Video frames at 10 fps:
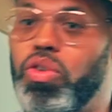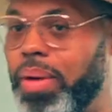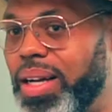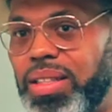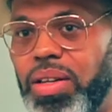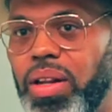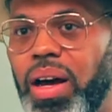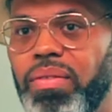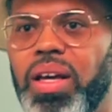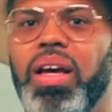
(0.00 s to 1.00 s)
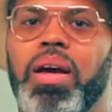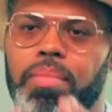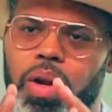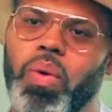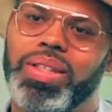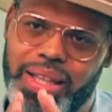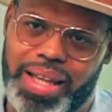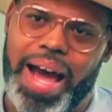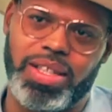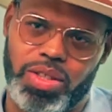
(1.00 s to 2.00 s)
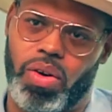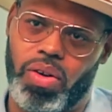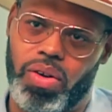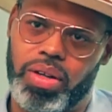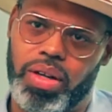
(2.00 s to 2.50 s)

You might have still loved it, but it wasn't that song.